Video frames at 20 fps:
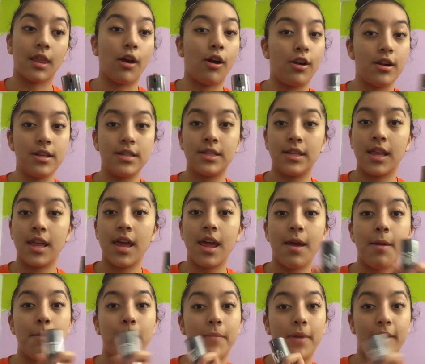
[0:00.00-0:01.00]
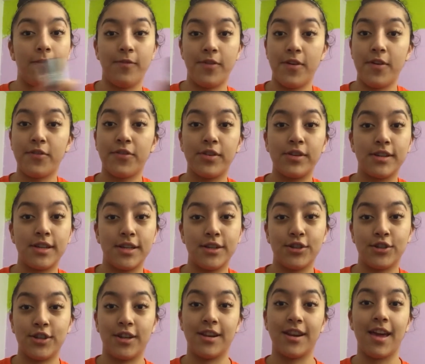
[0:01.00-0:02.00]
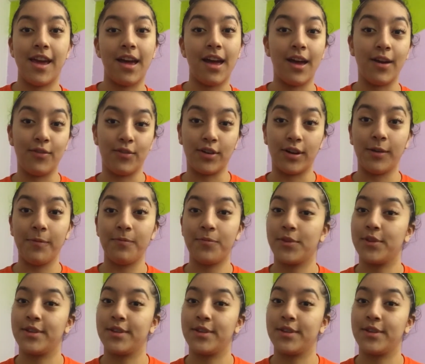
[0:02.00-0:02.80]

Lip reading: honestly my favorite foundation ever.